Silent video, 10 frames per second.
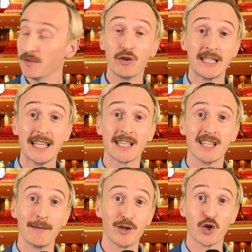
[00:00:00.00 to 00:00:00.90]
You can see the
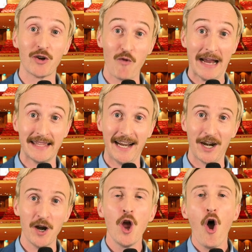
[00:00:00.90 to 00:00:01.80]
celebrity right
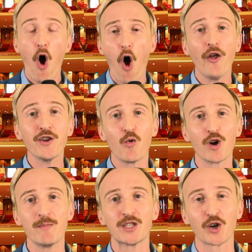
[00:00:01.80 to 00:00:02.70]
there. All the
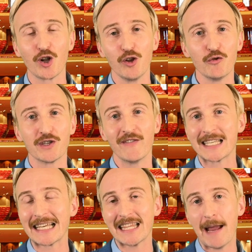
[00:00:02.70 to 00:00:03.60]
ornaments are clues of a
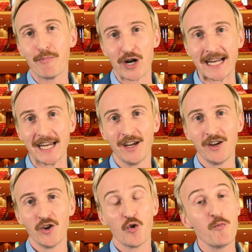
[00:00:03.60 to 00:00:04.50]
celebrity
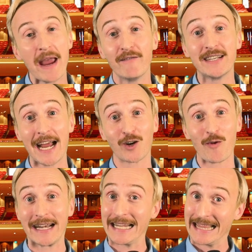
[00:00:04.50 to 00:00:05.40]
who may have
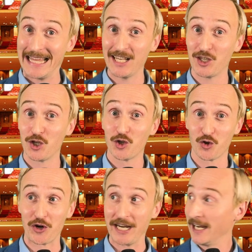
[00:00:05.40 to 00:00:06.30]
decorated this
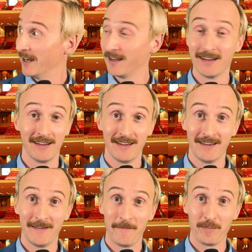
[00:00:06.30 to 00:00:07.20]
tree.
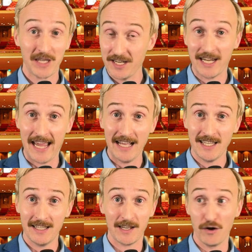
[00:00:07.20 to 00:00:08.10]
Can you guess
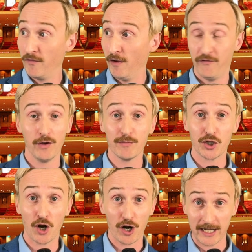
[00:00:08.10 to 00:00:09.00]
it? They're a film
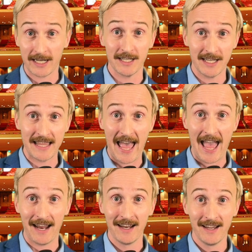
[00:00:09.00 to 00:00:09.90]
star, you can see that.